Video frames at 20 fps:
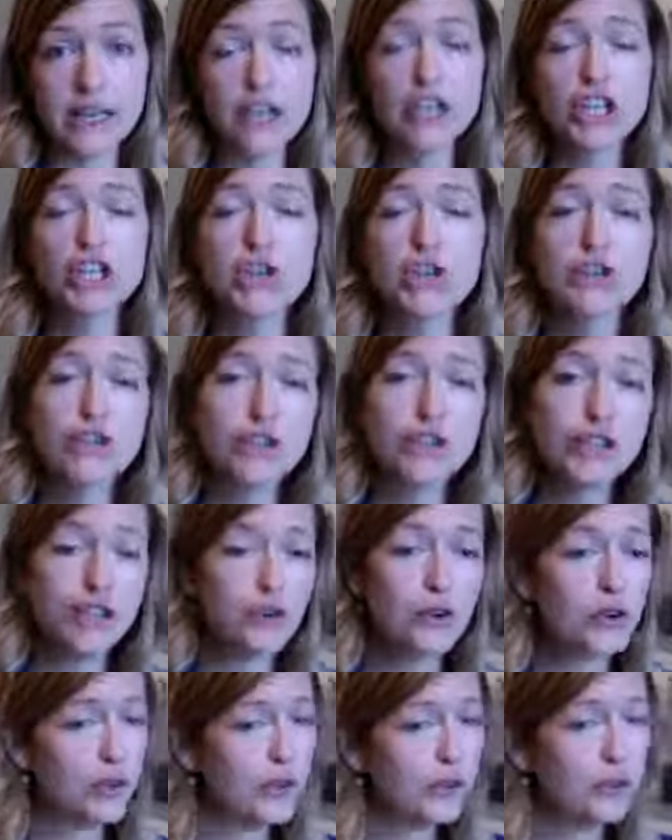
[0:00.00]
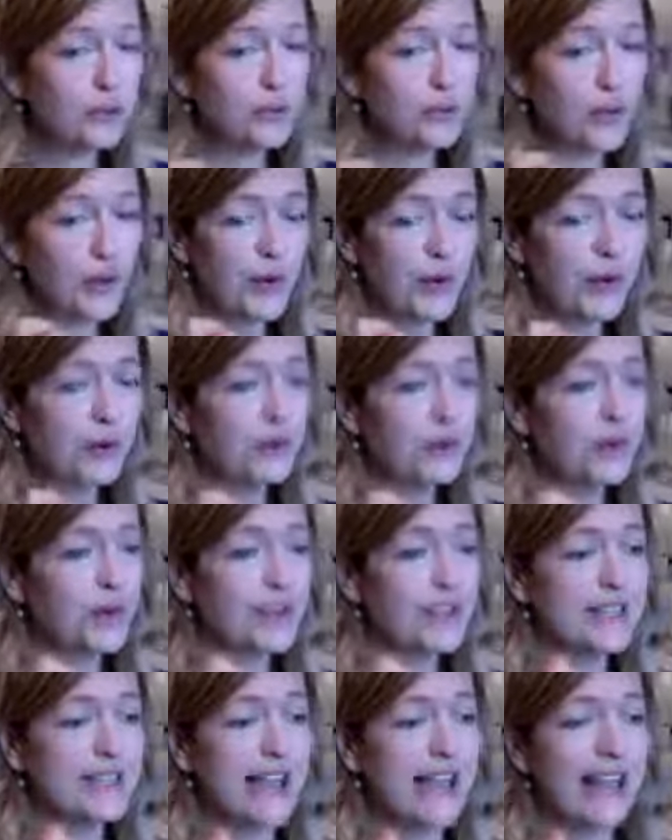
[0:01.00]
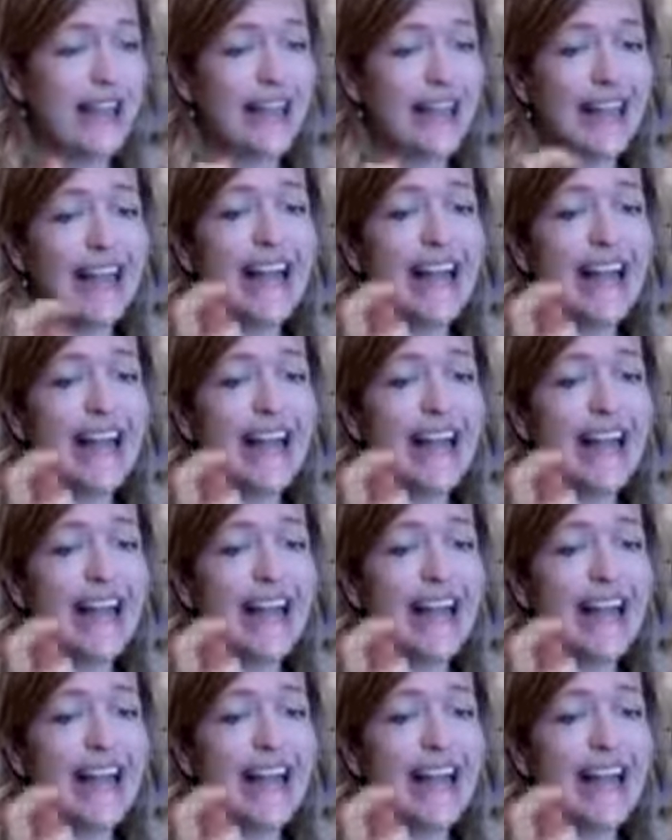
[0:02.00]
So using a hula hoop, going over and saying,